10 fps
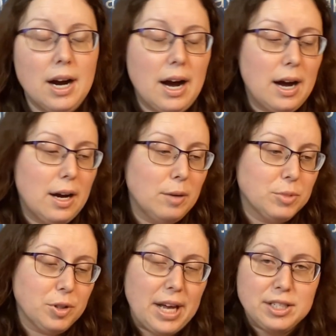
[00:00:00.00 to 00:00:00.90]
Um,
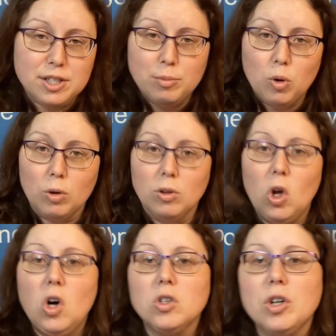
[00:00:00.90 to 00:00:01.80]
so that's the more
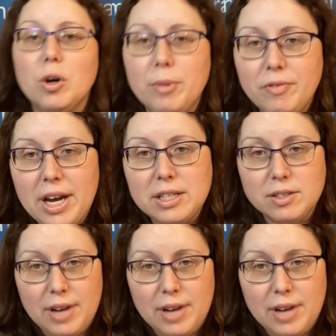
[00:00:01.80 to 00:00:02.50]
long-term effects